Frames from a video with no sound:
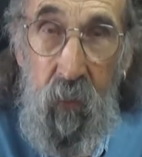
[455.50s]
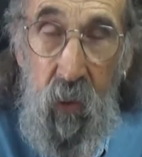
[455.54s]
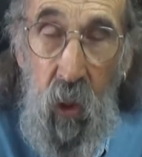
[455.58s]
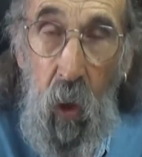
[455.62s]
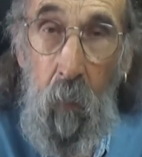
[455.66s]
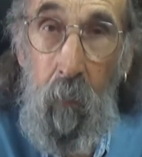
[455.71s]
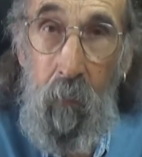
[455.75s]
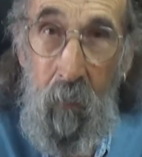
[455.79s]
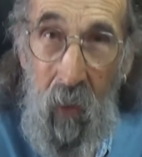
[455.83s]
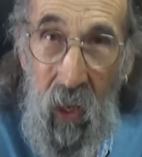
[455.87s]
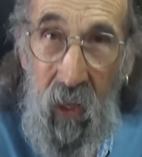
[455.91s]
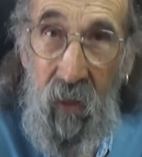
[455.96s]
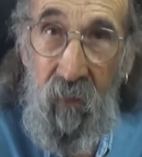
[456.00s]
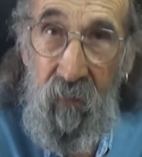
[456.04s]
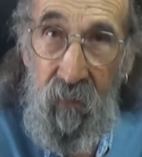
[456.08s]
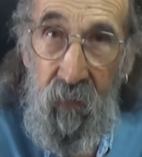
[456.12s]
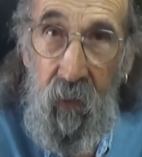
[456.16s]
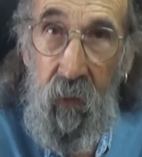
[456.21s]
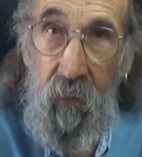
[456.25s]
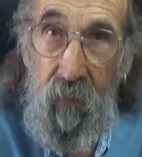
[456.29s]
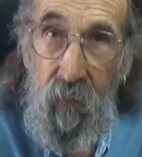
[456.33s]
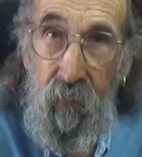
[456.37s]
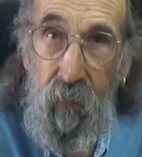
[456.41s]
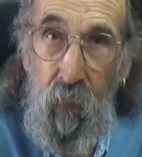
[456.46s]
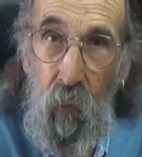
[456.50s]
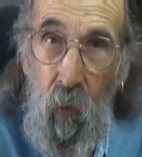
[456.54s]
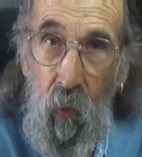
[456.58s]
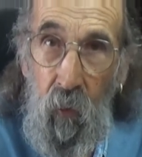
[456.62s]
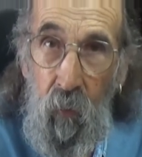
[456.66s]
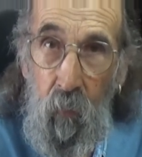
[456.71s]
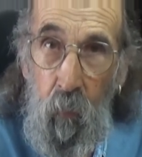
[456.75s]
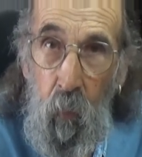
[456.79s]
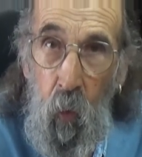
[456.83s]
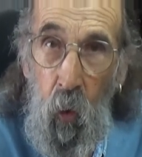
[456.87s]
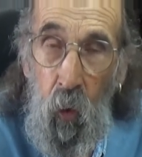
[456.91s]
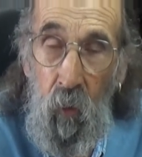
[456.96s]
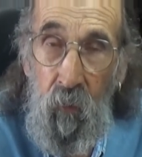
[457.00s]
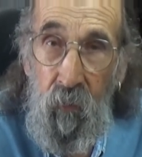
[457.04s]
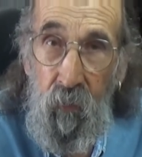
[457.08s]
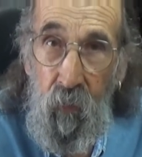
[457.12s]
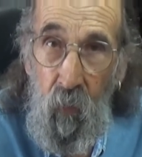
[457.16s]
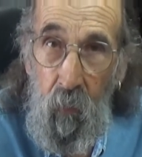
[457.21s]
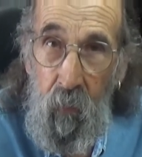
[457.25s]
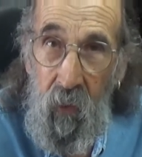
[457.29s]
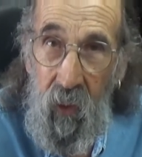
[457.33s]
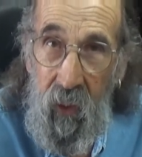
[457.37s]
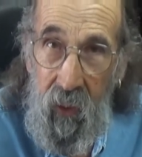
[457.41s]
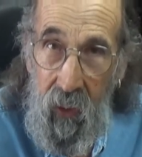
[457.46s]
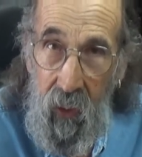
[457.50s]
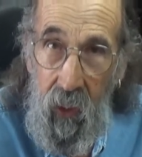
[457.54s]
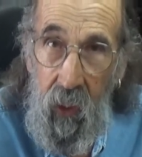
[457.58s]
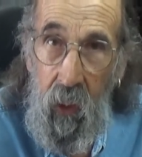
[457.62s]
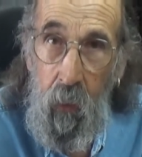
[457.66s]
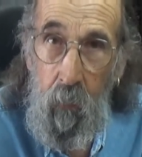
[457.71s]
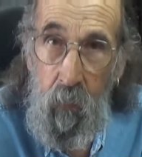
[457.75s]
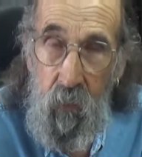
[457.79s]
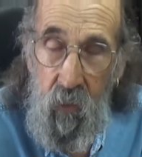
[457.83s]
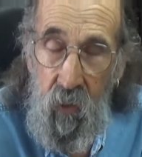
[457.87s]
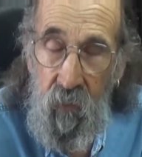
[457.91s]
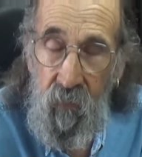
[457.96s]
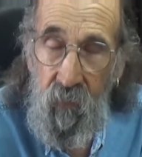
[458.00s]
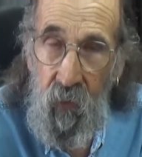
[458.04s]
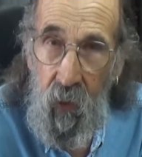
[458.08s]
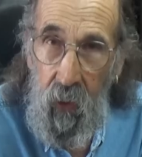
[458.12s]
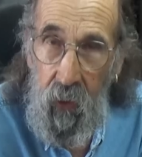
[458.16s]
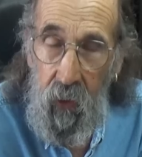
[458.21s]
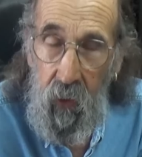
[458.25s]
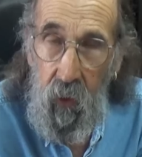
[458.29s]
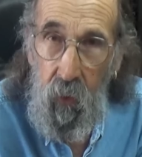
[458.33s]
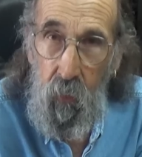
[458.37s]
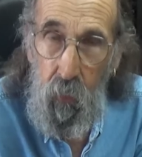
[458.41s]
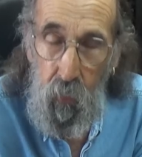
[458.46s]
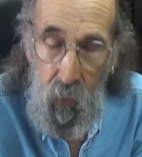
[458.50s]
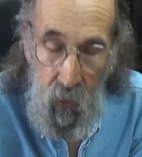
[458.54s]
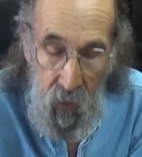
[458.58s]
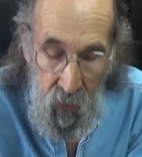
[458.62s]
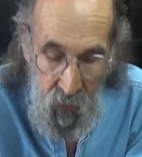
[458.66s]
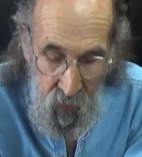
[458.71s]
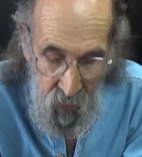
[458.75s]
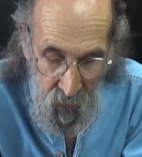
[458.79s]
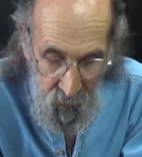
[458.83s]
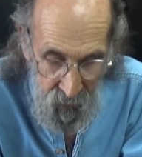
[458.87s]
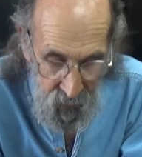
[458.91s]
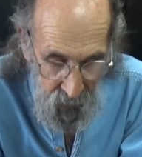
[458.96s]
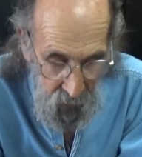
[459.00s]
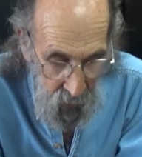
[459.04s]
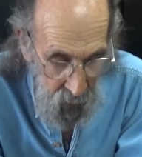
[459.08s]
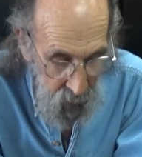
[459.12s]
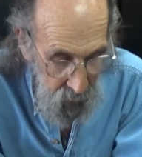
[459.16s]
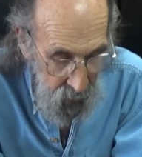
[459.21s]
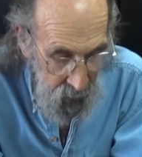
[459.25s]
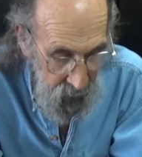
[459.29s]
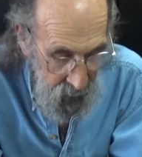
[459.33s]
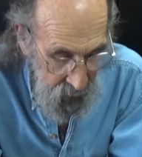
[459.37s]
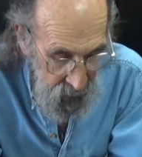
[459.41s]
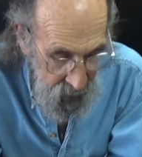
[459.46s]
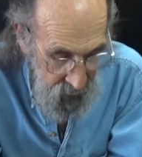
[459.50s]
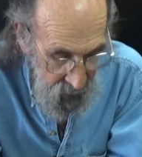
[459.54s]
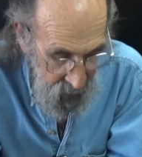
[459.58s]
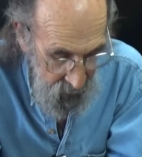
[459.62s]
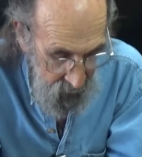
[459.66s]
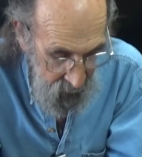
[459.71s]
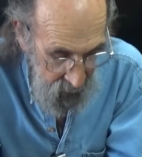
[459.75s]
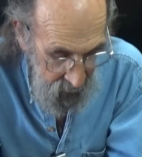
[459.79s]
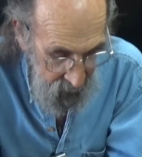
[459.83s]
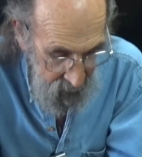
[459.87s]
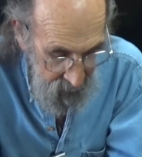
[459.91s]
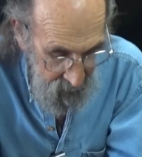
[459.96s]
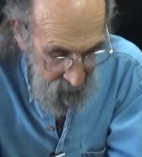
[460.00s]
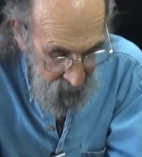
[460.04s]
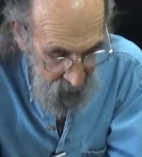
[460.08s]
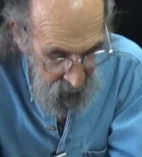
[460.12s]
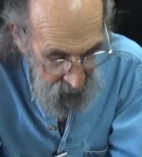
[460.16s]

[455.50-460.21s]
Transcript: I'll benefit more from the cams if I increase the flow in this thing.